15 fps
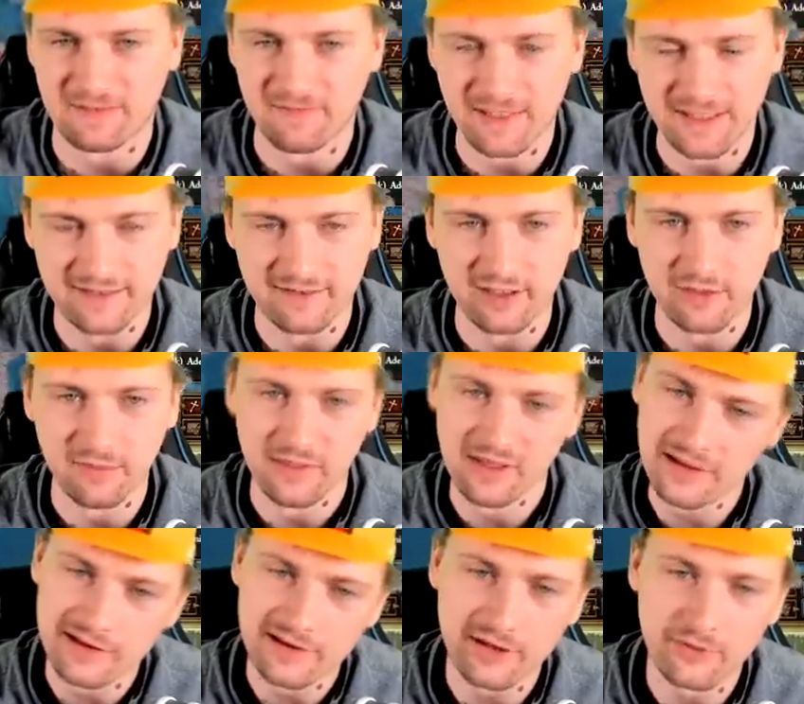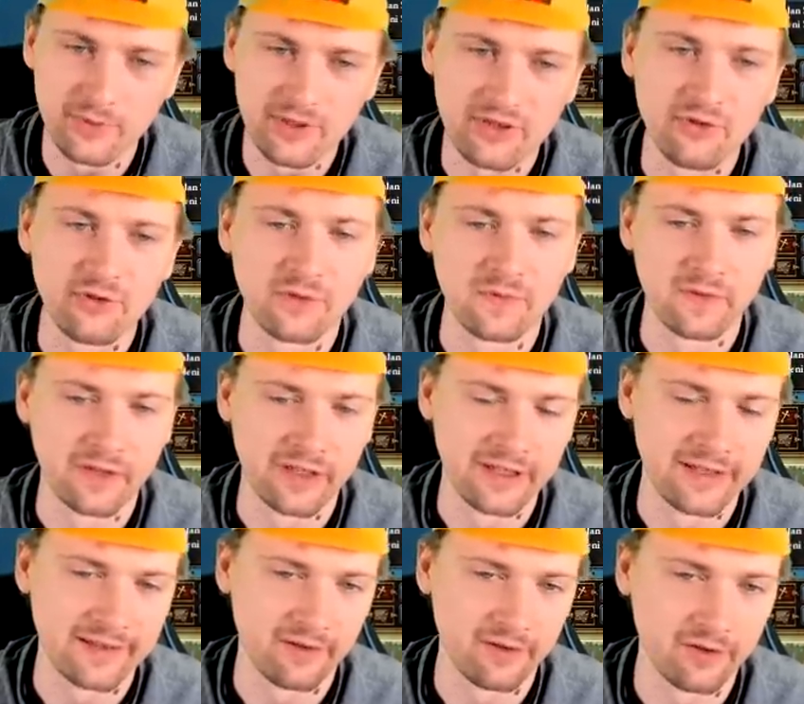so that's gonna be a little bit useful
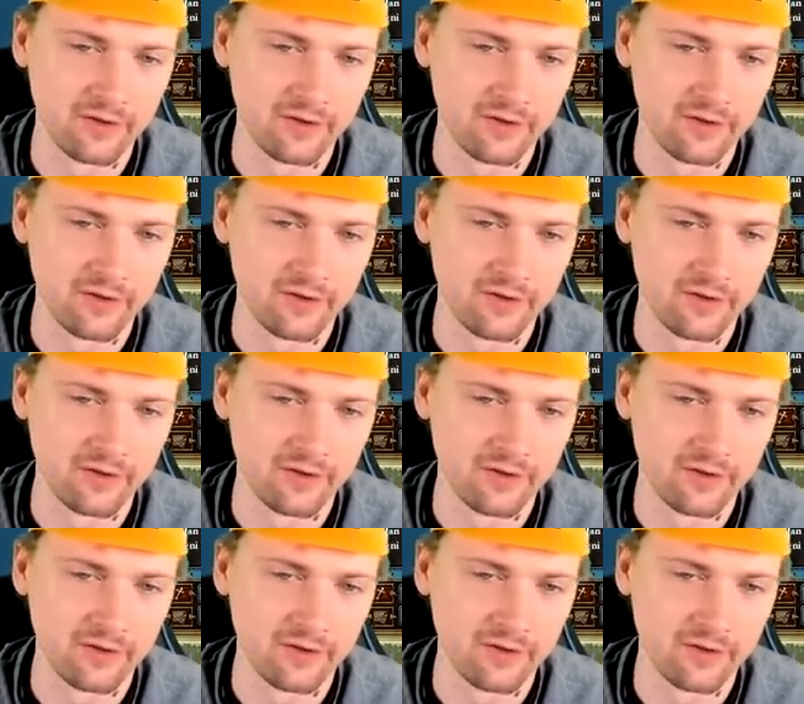against our